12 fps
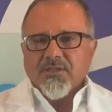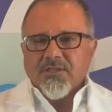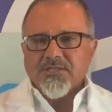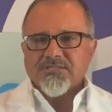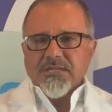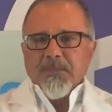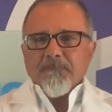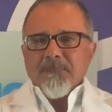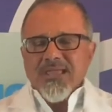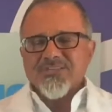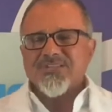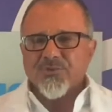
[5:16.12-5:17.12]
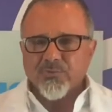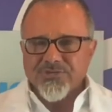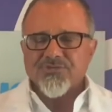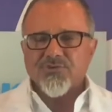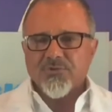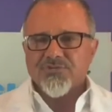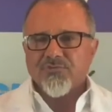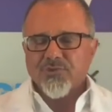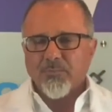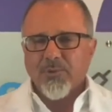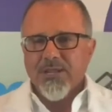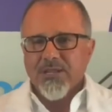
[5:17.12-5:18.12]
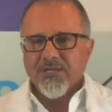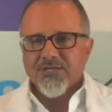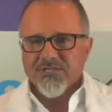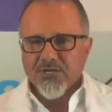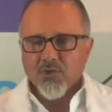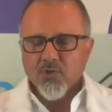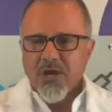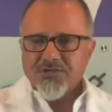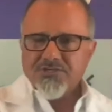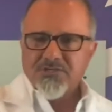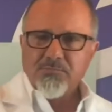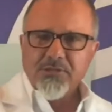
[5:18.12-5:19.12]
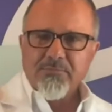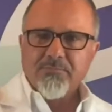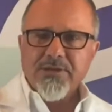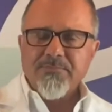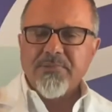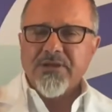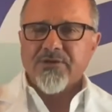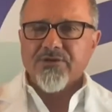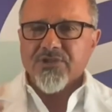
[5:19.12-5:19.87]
is an amazing resource for the brain because it crosses the blood-brain barrier.